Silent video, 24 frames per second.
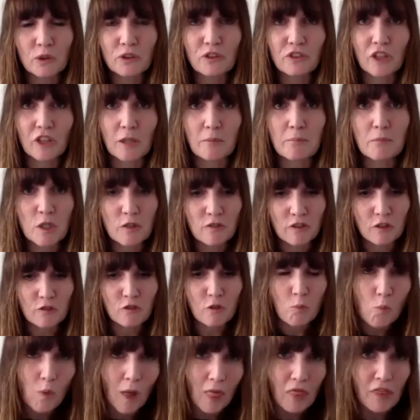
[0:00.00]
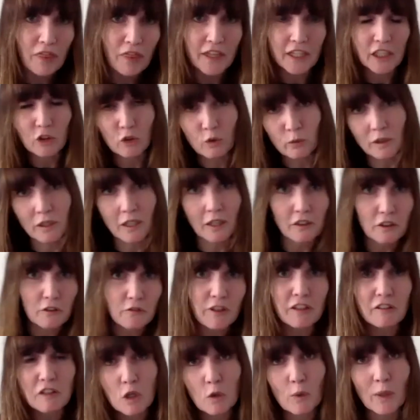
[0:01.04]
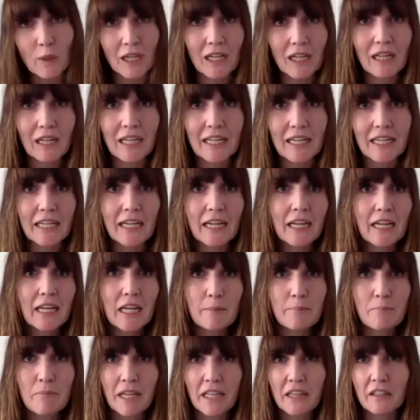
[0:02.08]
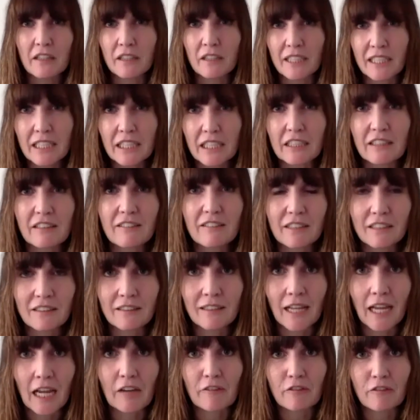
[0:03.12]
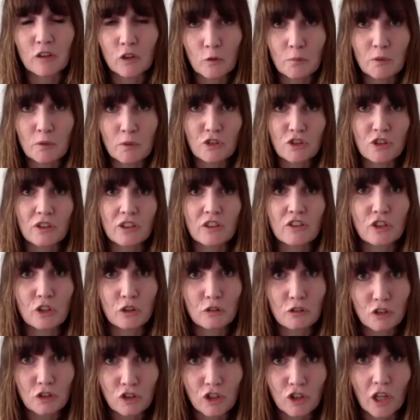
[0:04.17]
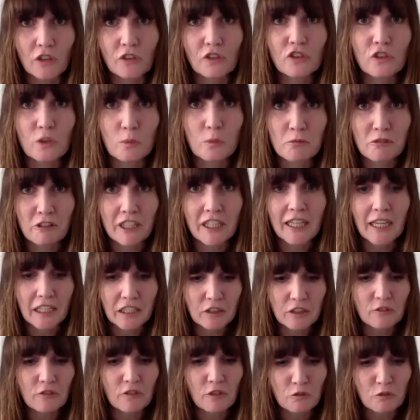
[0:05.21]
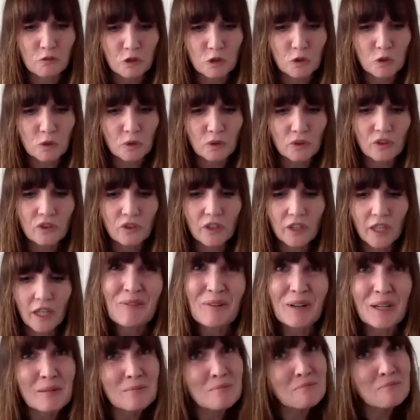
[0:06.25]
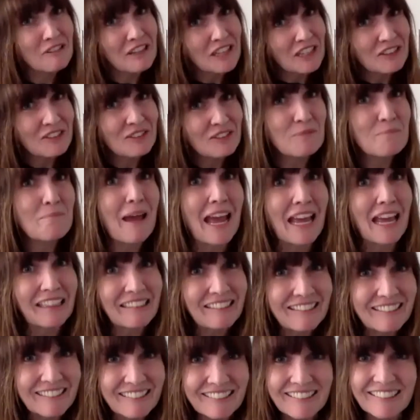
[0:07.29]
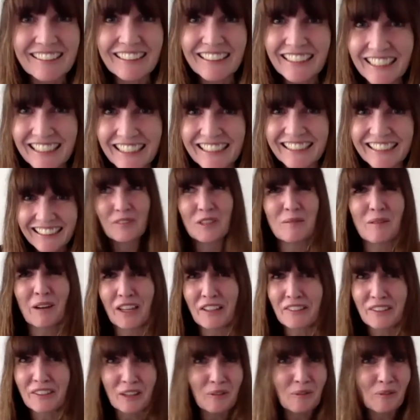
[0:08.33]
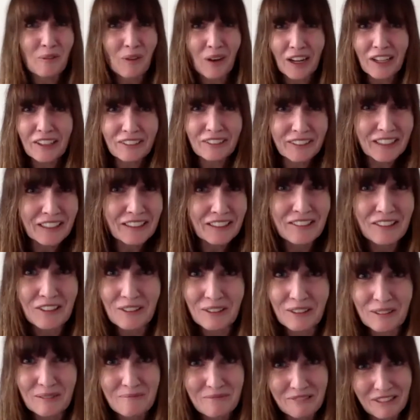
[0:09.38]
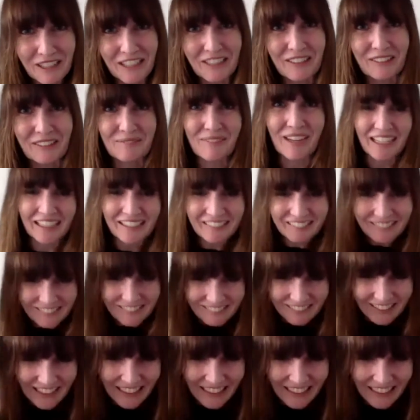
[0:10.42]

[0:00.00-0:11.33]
So moving from one thing to another very quickly meant that the kids didn't have an opportunity or a chance to break any of the rules. We embraced mess. You might say, why on earth did you embrace mess?